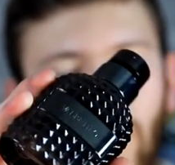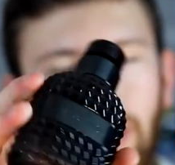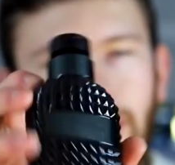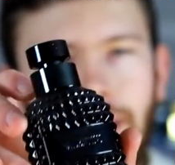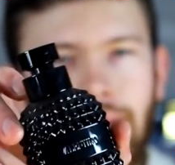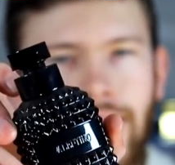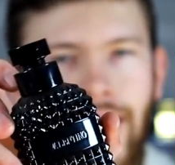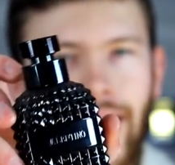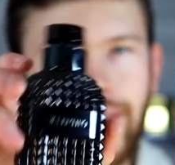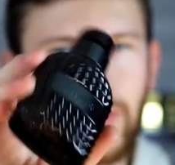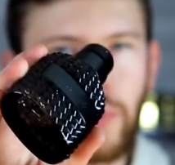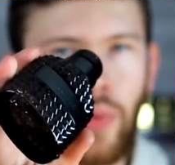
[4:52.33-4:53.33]
point.
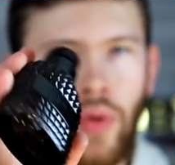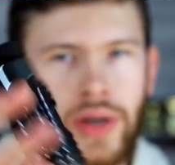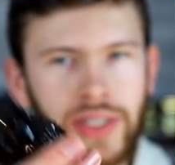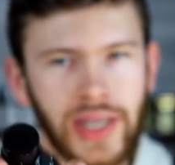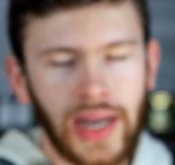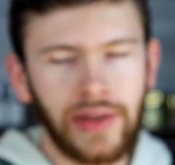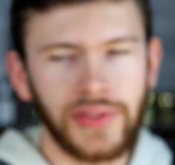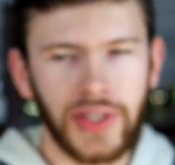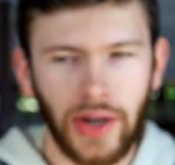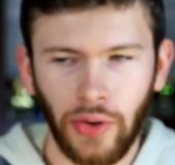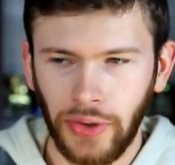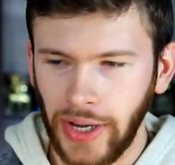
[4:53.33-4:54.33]
At this point, it's kind of
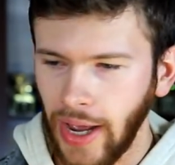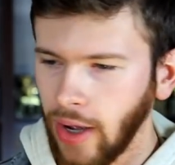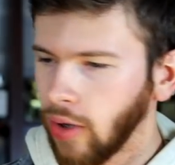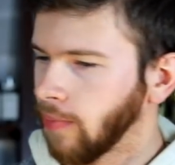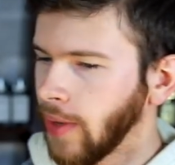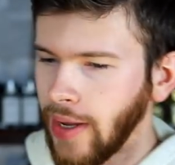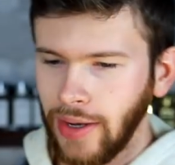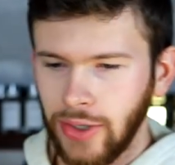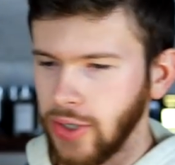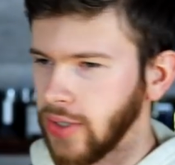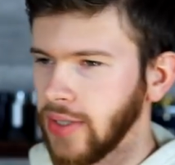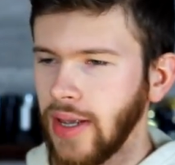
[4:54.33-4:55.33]
settled down
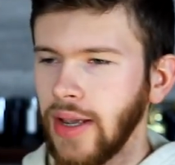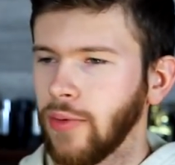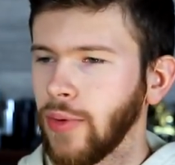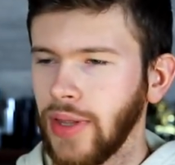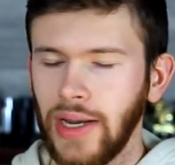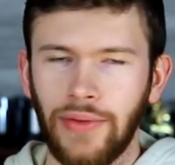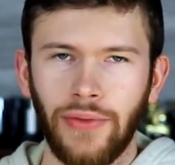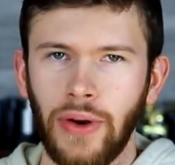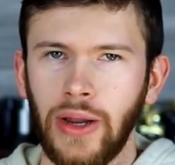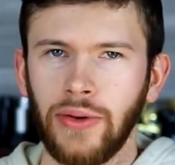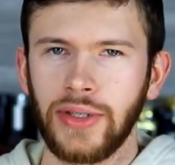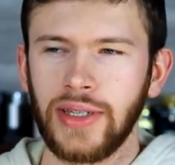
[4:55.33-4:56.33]
just like with any
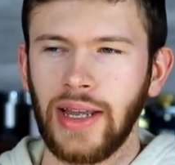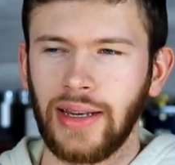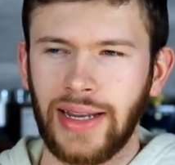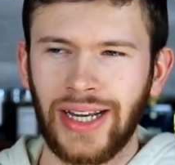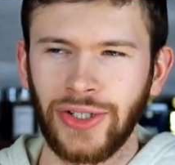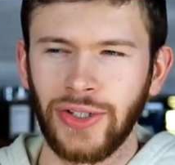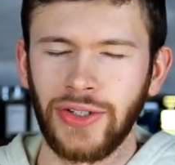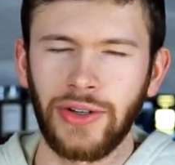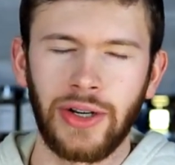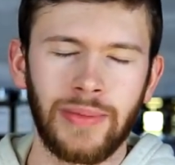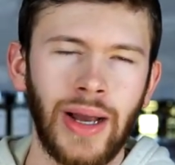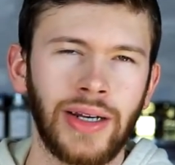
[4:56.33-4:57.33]
fragrance that catches a
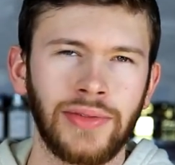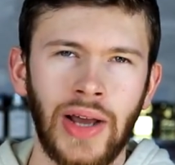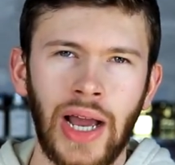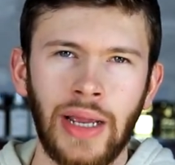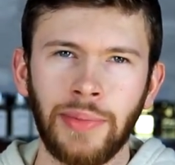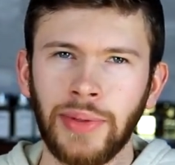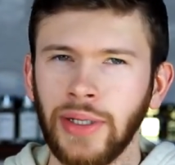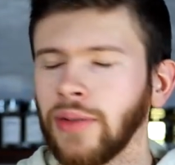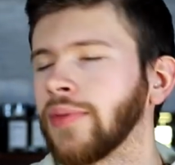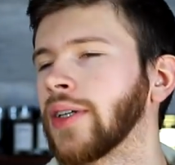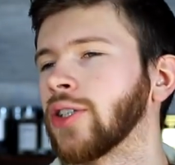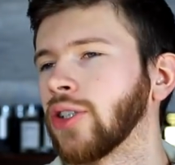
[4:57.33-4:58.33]
good amount of hype, it
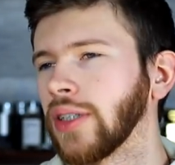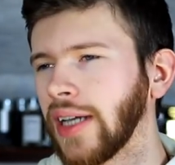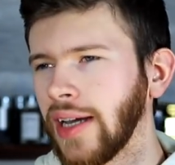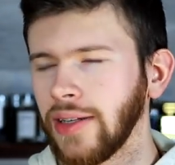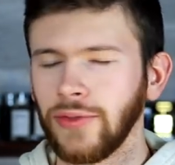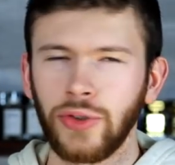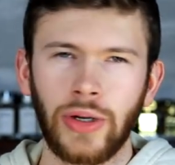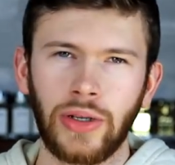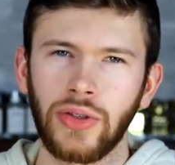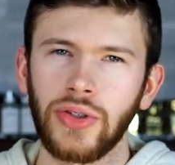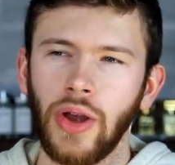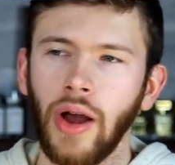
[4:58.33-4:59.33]
eventually kind of
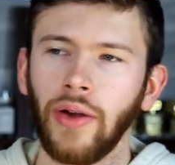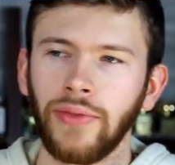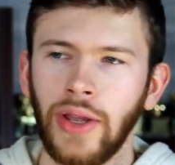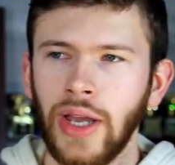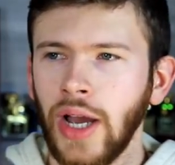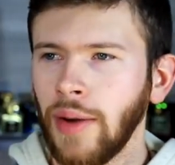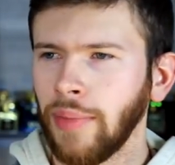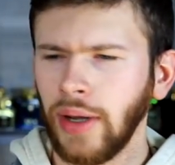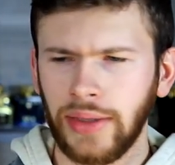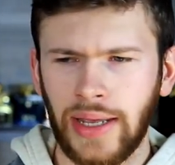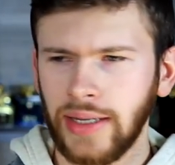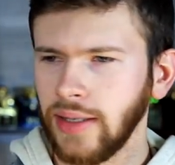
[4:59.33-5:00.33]
trickles off.
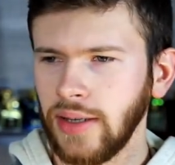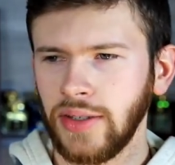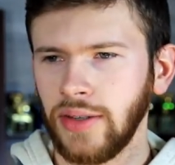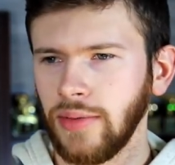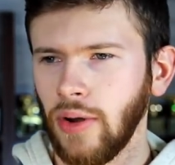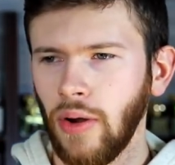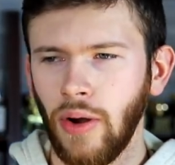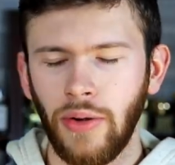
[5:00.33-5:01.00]
But that doesn't